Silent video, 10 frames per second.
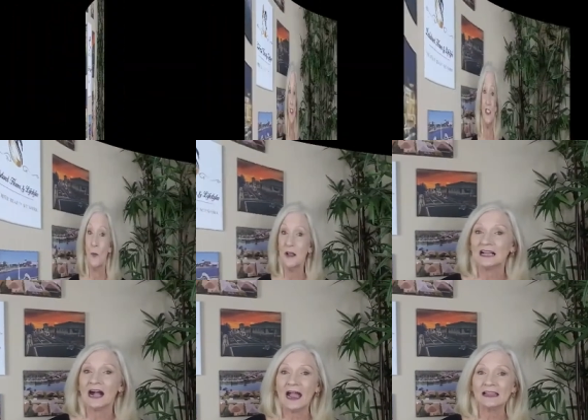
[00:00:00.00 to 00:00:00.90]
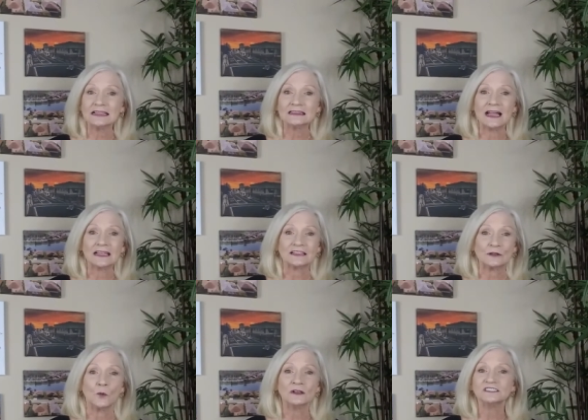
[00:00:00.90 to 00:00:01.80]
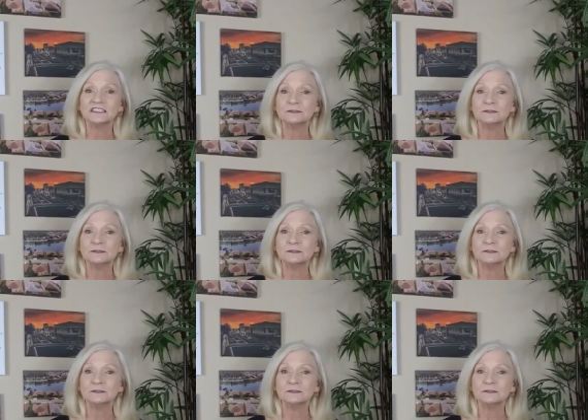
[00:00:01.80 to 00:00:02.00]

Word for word: So it's highly likely once these